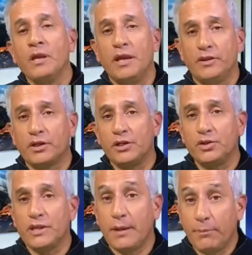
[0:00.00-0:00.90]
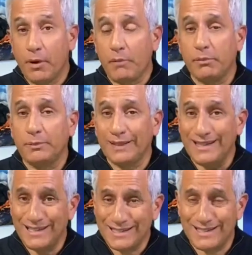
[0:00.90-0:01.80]
and they're going to do that
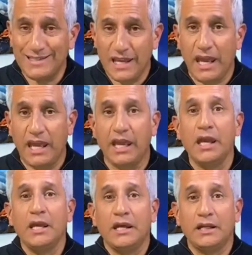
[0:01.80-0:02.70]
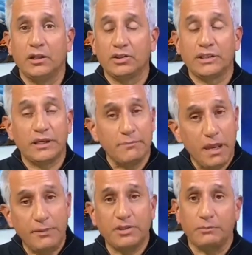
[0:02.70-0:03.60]
probably today. And it looks like
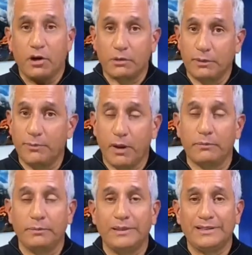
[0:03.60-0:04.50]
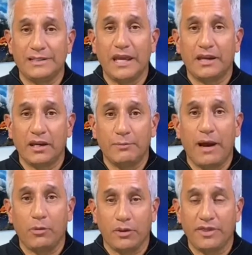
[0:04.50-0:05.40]
maybe tomorrow, but probably today, come
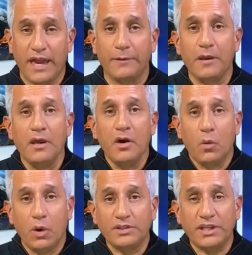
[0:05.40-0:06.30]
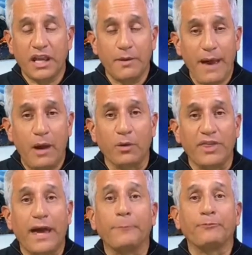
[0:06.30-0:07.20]
out with that. Once they come out with
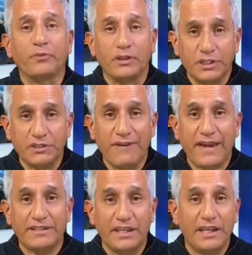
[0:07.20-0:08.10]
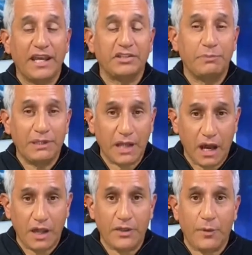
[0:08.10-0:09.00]
that, this vaccine has been
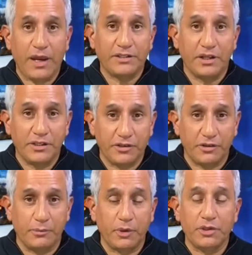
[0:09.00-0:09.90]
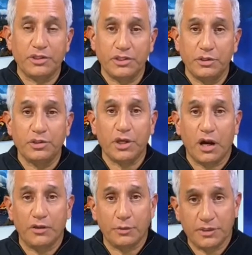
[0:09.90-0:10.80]
authorized under an emergency use
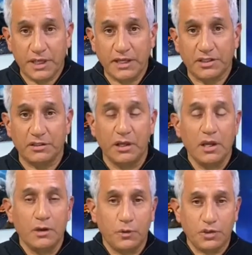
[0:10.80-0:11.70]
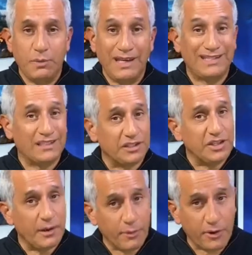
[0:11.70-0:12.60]
authorization, which means it's a
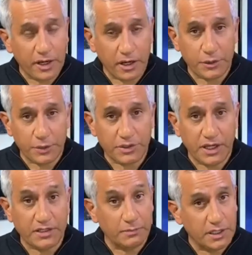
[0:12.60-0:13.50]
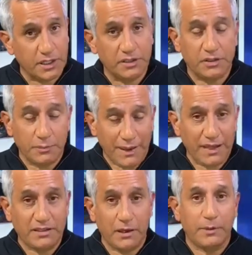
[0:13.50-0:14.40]
temporary authorization because of the
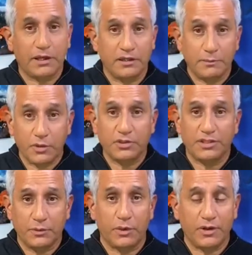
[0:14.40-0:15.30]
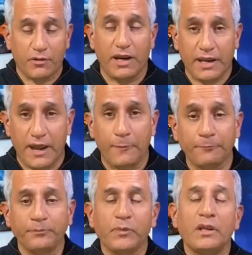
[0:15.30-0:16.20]
pandemic and the emergency we're in right now,
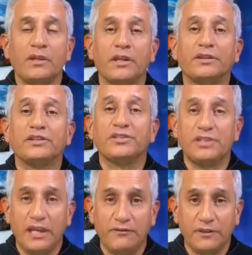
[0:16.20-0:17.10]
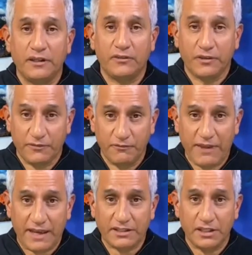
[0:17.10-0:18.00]
that the safety of the
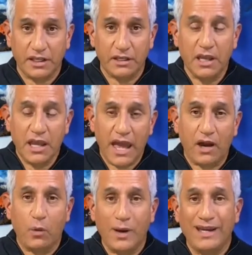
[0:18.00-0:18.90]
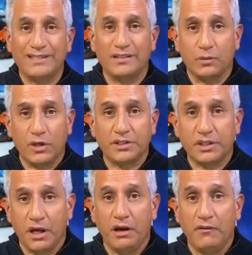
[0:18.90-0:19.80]
vaccine outweighs the risk
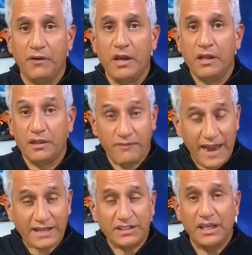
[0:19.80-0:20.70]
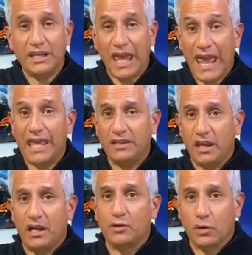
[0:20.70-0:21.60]
of the vaccine and the
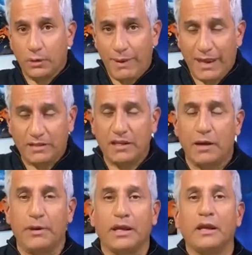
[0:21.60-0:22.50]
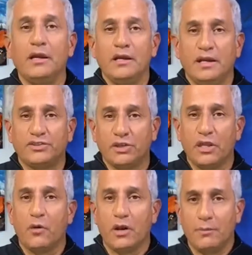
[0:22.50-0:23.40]
ongoing pandemic. And so they
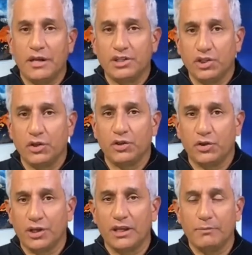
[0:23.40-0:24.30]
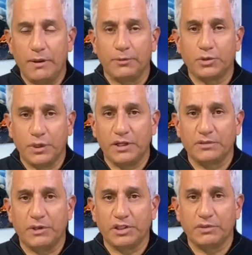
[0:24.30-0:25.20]
want to make sure that they're getting people treated as
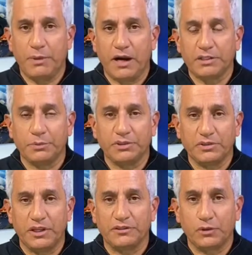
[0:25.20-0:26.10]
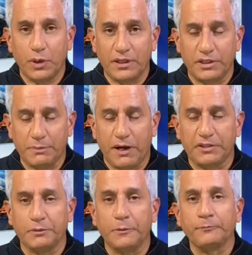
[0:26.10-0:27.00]
much as possible, as quickly as
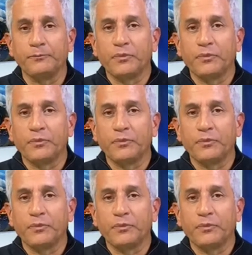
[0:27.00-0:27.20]
possible.